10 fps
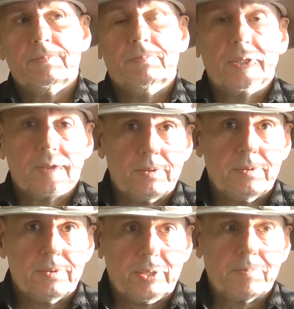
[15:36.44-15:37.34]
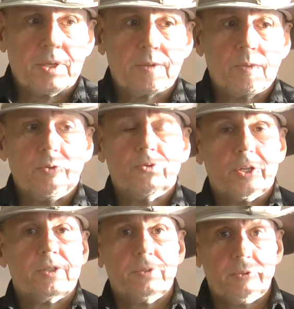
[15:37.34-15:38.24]
But sometimes when you
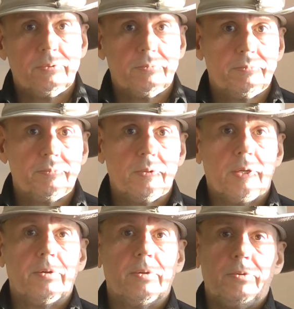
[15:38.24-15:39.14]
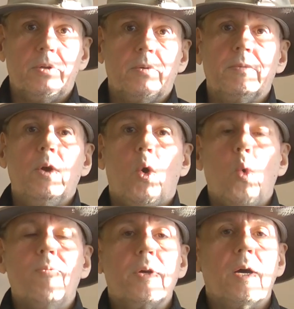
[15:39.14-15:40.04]
fix and
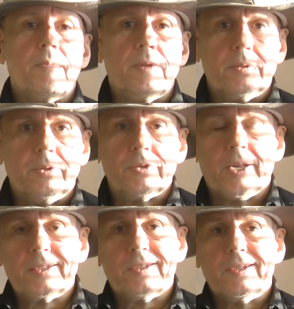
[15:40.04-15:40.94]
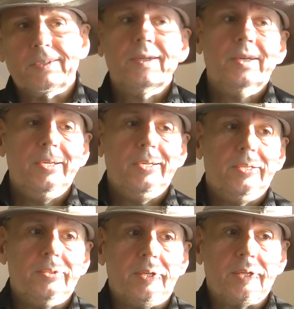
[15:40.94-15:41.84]
overcome the dyslexia,
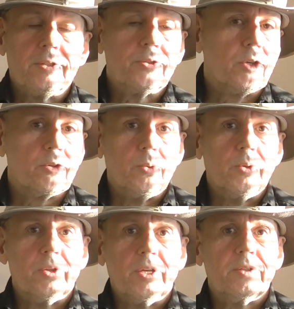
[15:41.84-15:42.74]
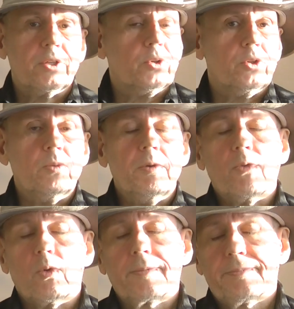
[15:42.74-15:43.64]
they can start doing things they couldn't do
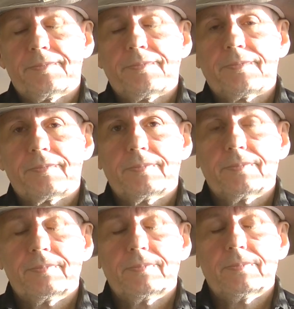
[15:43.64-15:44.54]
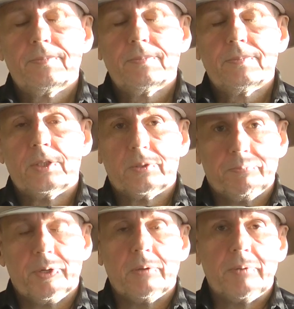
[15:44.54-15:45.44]
before. It's
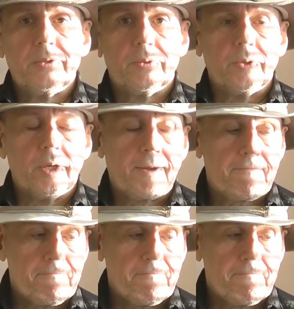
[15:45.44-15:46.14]
pretty amazing, really.